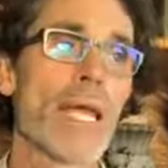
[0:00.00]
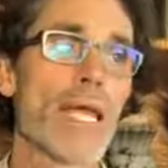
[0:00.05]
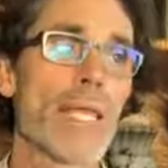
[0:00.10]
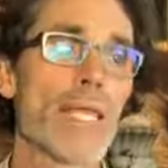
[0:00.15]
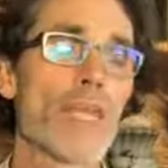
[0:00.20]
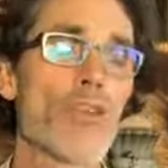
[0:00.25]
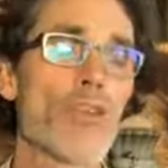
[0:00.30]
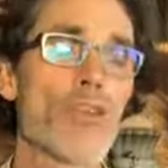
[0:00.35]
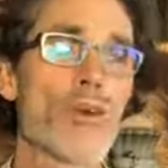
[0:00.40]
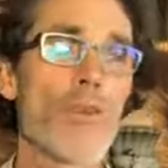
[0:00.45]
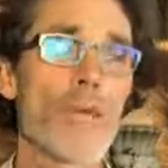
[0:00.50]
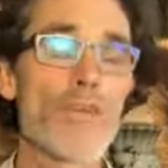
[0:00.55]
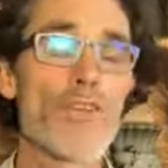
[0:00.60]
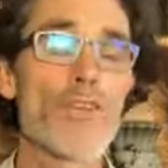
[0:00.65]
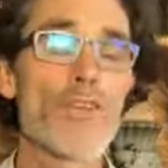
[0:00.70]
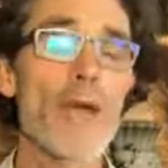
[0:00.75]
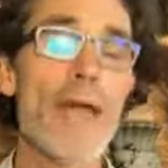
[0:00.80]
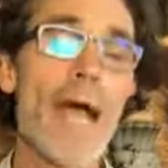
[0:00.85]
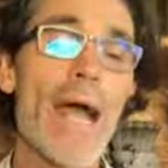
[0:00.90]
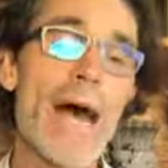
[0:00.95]
If
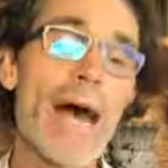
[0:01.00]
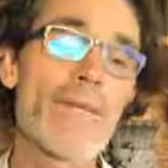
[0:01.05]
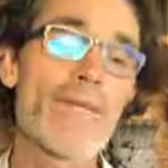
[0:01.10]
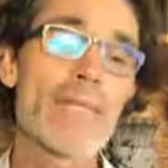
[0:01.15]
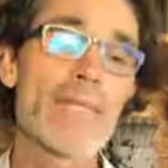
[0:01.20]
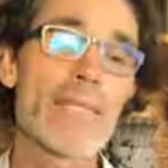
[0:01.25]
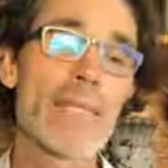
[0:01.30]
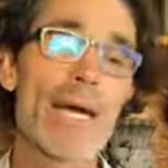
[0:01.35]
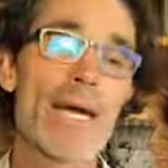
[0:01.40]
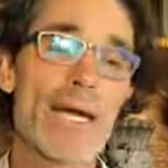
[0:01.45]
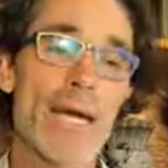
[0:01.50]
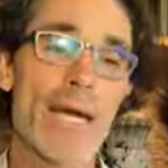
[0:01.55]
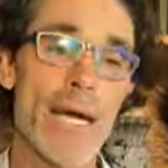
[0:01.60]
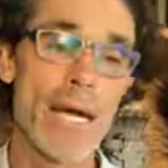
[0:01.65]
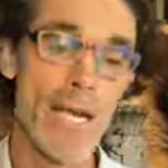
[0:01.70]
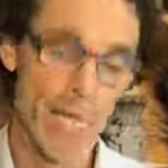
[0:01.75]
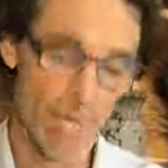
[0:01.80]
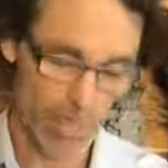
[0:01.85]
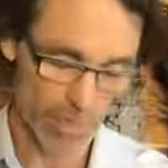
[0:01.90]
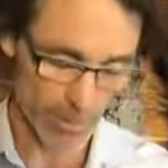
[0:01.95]
you're having that
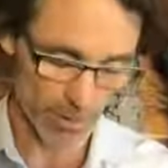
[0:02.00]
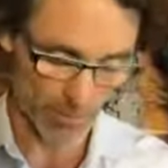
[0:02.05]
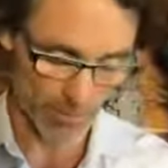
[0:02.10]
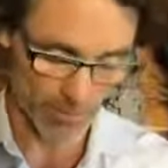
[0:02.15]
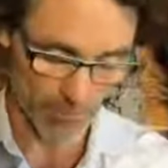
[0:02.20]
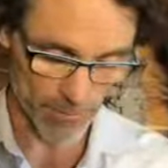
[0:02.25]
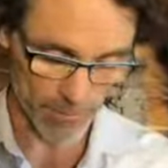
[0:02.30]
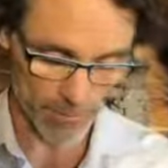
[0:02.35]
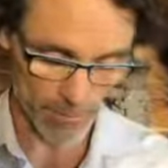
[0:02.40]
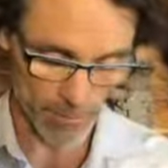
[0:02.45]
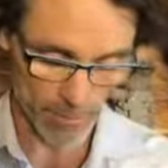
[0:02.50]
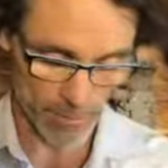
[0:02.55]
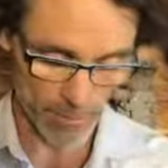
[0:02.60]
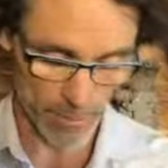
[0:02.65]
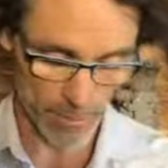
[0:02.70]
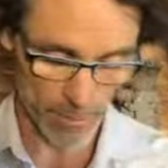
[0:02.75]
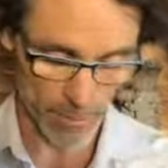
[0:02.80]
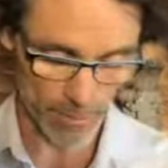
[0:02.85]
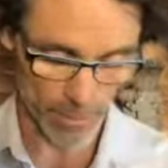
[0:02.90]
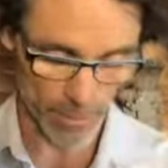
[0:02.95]
kind of
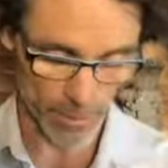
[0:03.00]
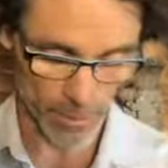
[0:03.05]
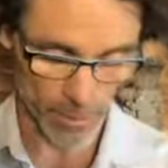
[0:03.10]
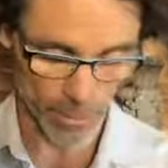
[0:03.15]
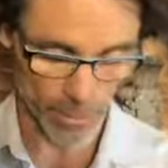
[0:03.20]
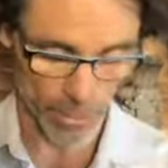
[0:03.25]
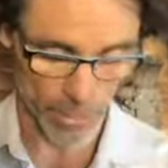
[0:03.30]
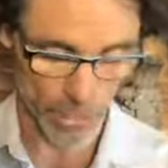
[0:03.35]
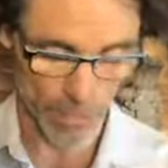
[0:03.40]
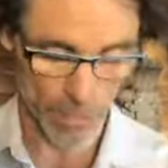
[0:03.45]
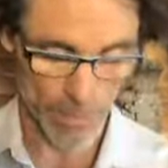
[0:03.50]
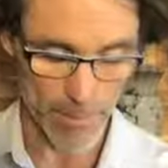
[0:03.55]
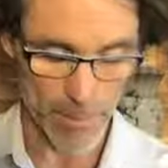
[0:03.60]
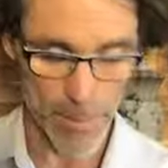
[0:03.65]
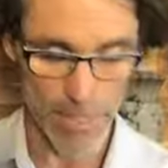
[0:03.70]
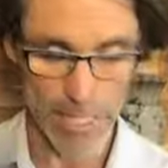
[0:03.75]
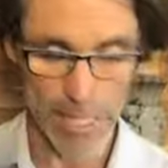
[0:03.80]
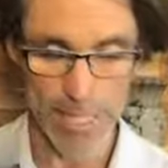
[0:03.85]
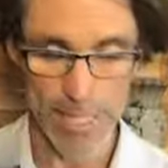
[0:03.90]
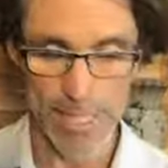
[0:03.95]
experience with gut
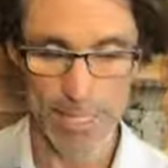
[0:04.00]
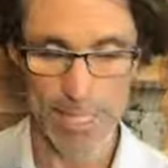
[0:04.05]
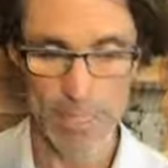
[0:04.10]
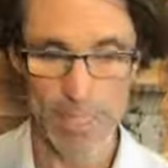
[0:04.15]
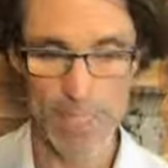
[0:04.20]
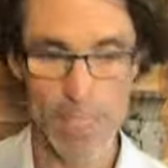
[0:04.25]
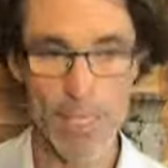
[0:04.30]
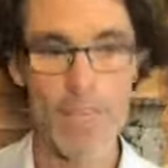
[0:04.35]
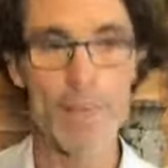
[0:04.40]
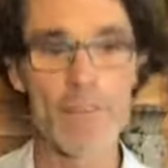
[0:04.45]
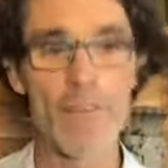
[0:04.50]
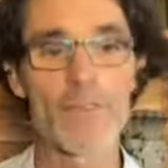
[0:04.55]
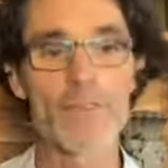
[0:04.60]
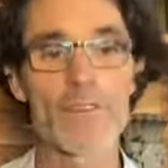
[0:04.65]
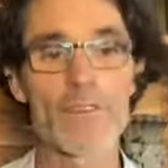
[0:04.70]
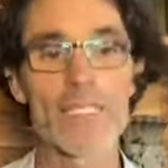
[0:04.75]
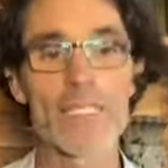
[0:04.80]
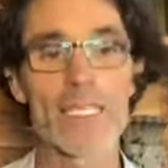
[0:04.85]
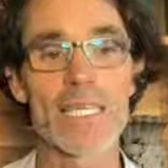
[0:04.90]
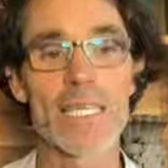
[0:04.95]
pain,
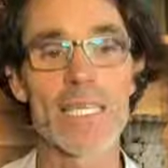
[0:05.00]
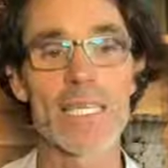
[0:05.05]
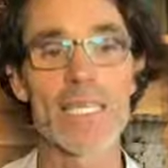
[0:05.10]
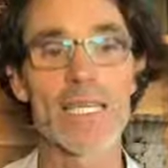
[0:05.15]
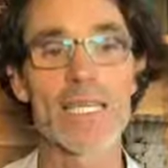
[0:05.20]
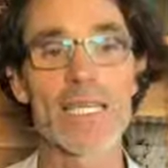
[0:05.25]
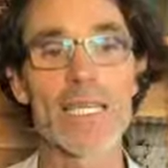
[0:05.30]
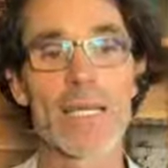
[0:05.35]
fatigue,